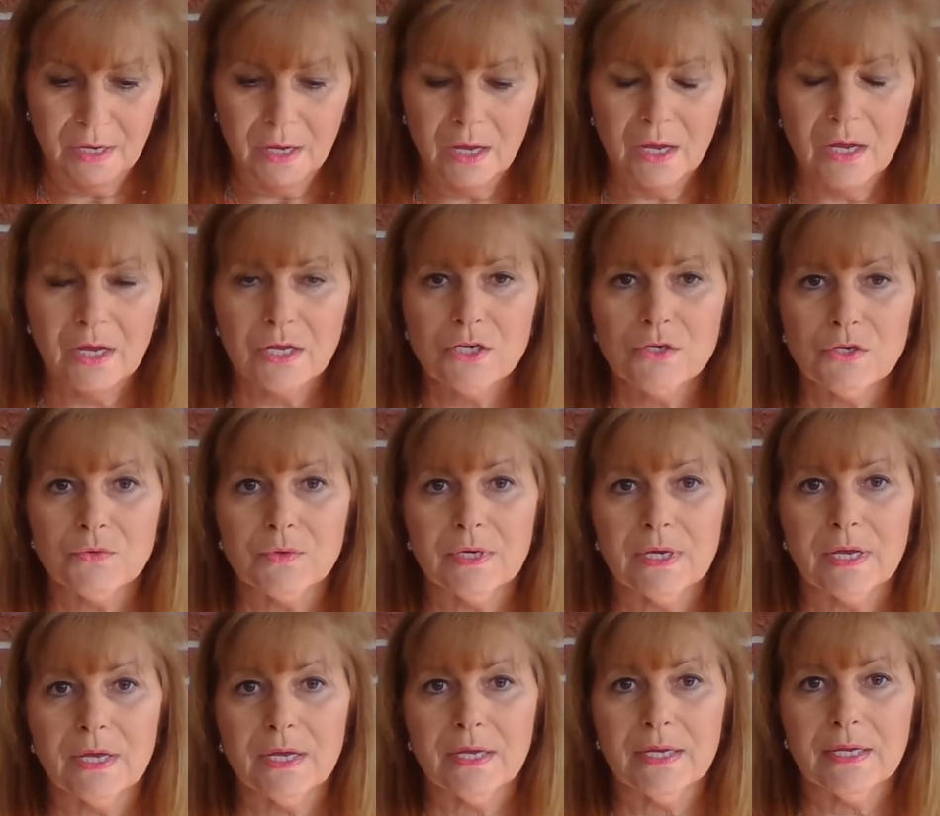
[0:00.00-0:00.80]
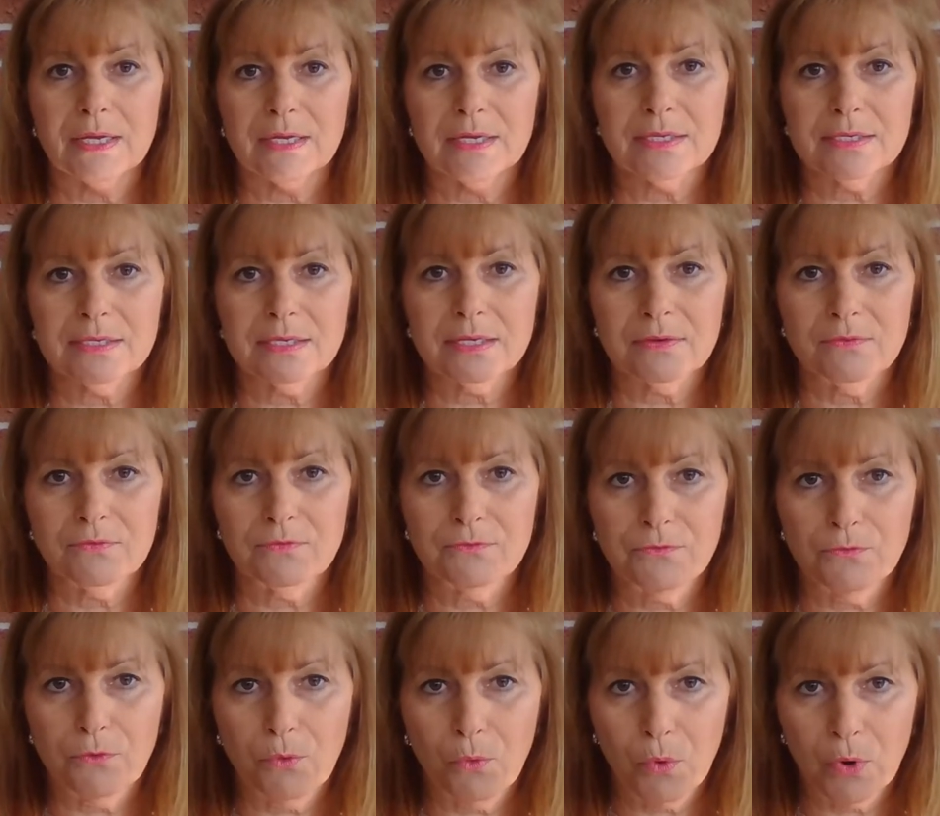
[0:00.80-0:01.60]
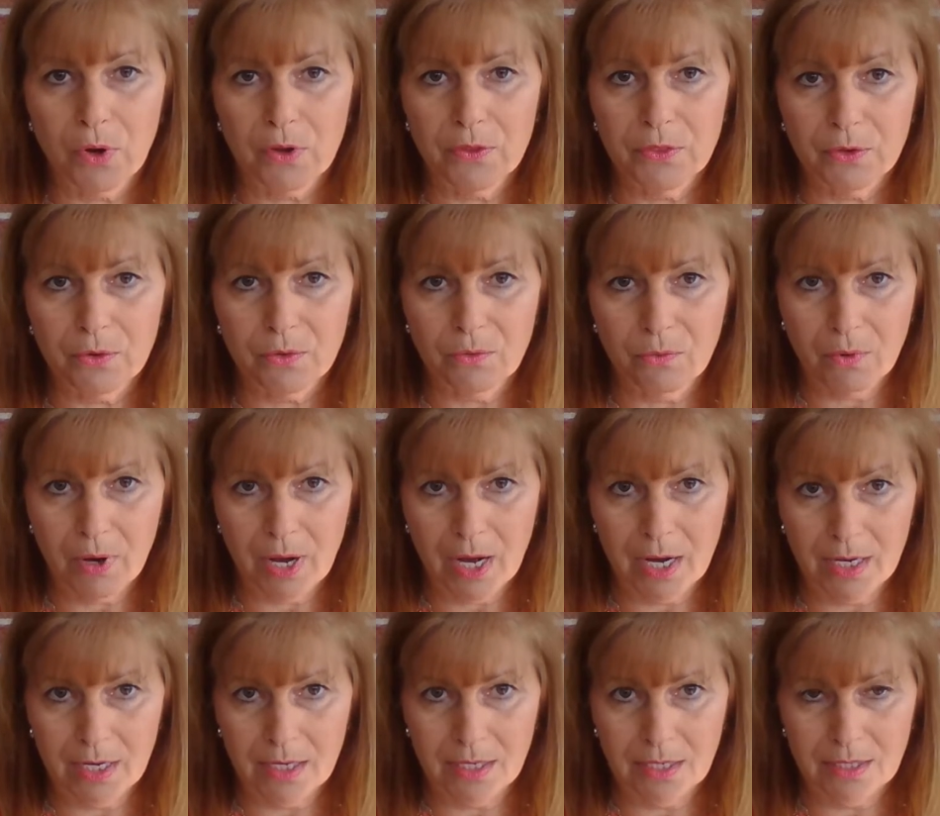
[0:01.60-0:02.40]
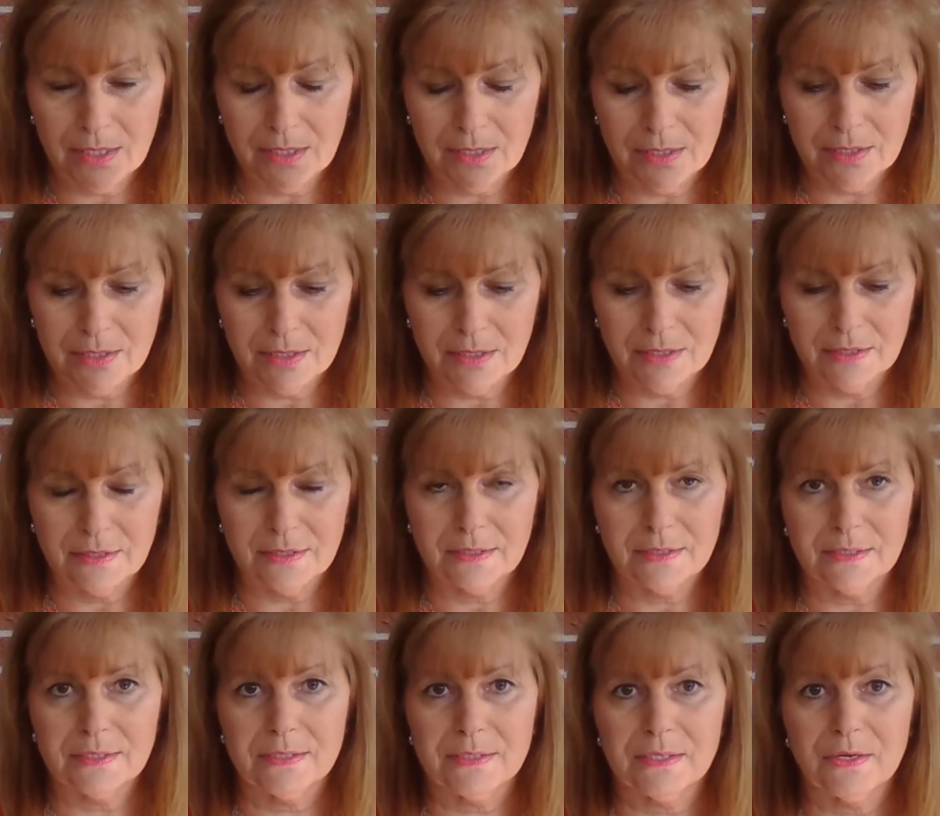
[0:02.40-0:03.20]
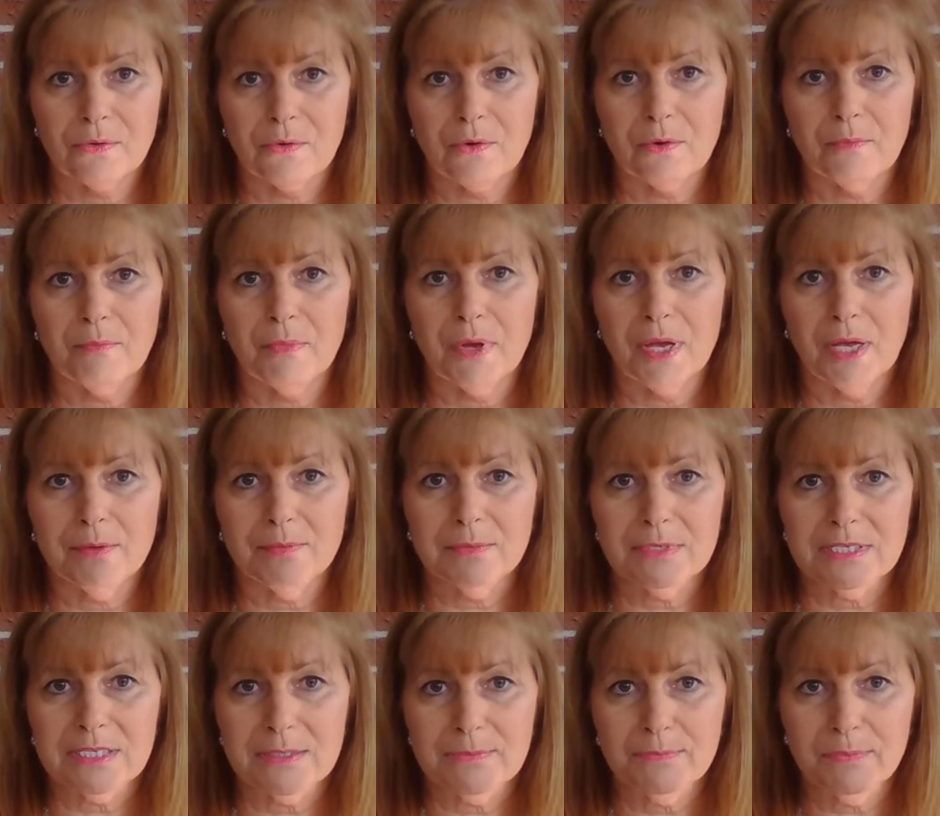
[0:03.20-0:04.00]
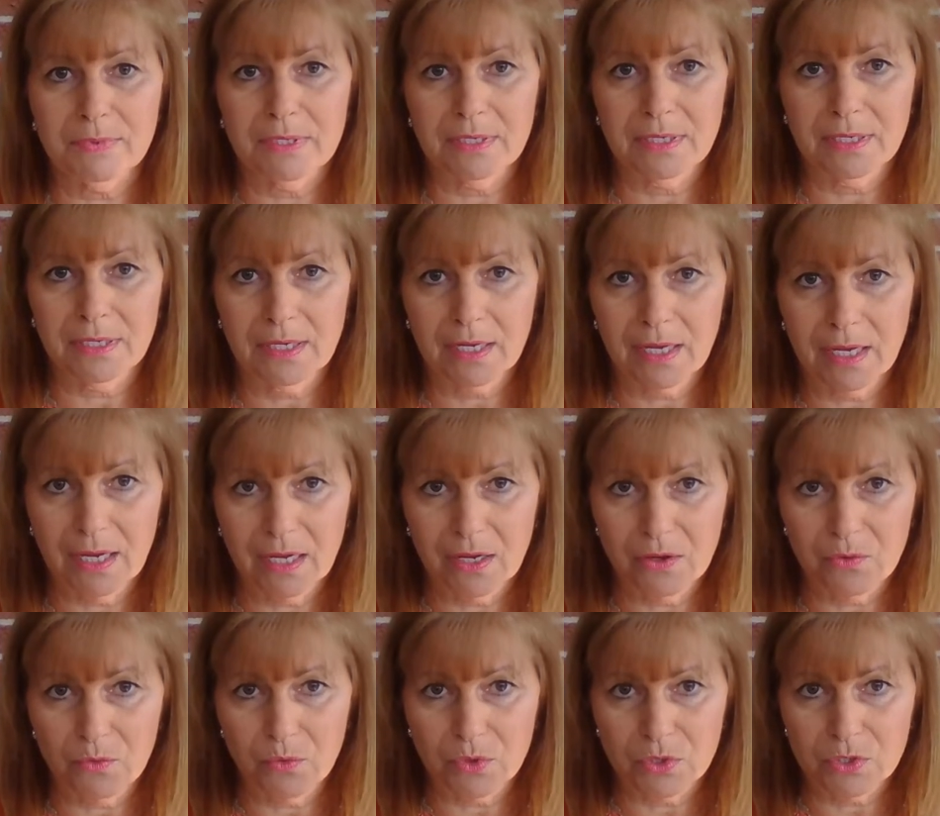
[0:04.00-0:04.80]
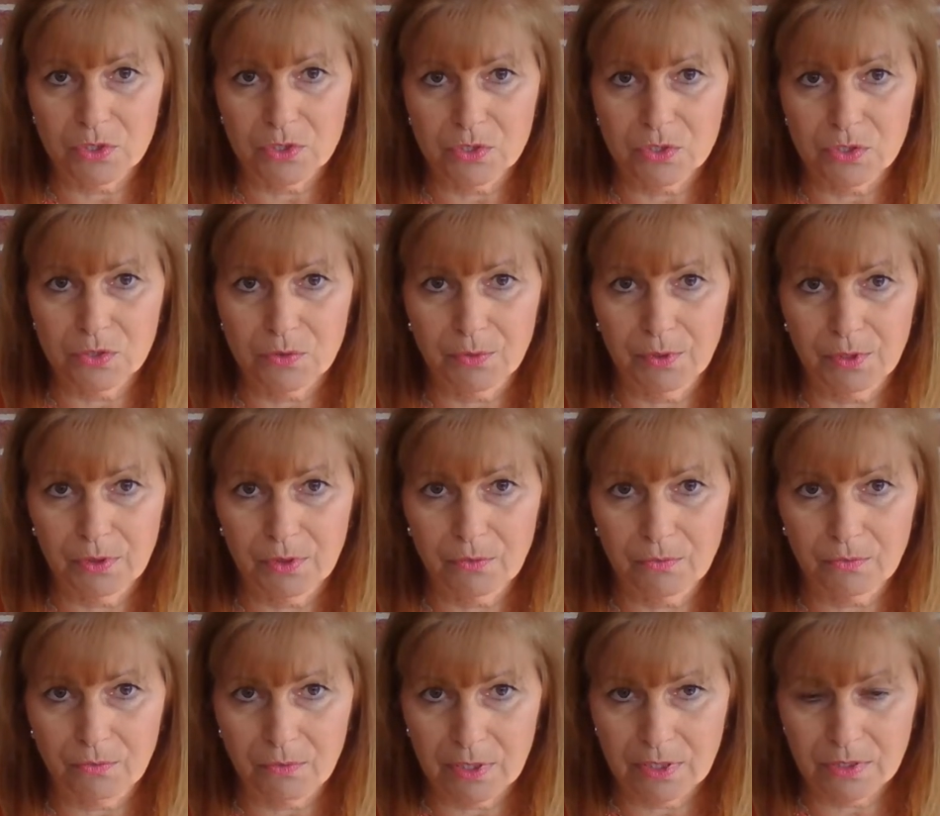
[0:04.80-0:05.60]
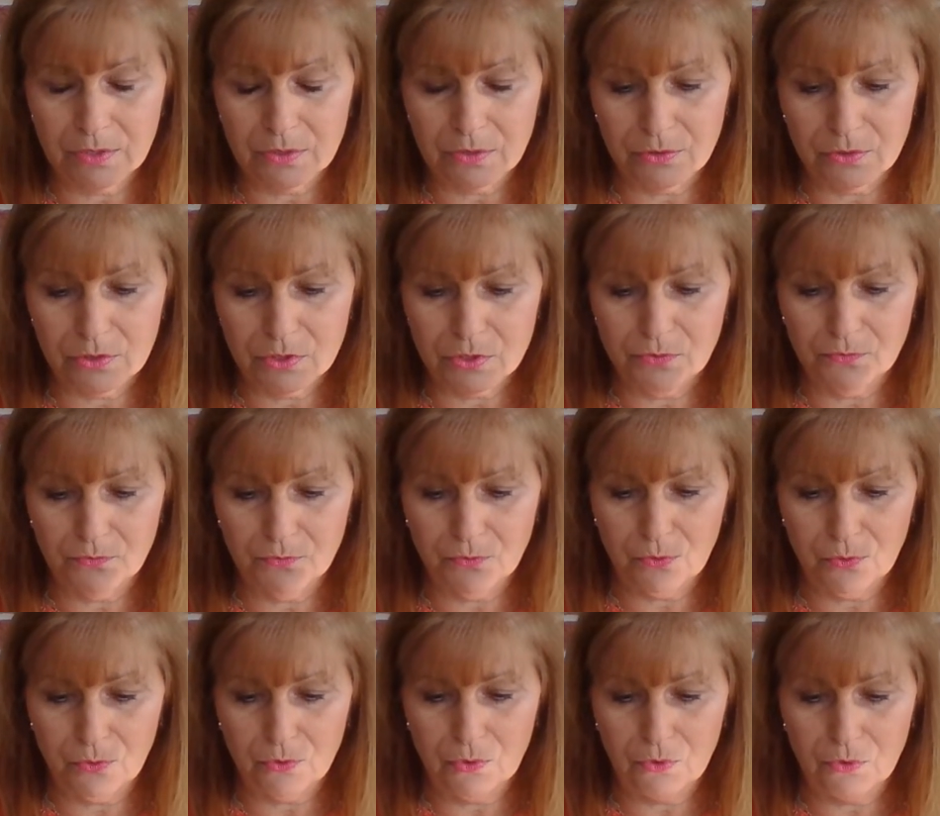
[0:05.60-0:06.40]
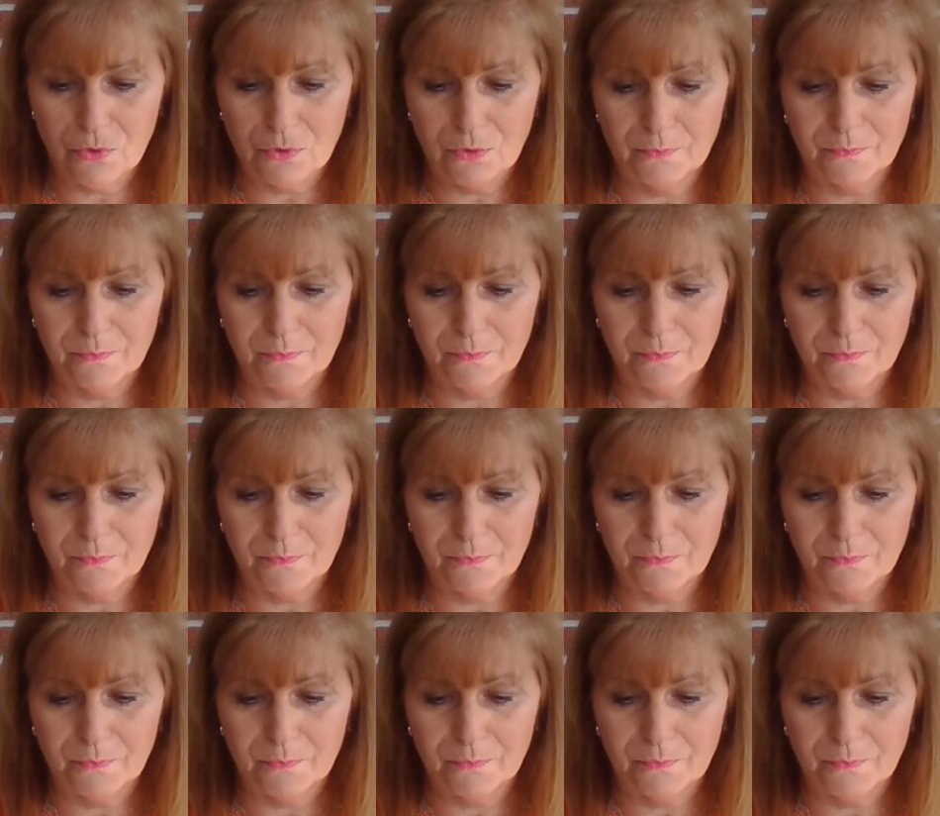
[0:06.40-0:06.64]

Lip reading: Andrea is in fourth grade, so her mom is spending hours doing the research for her.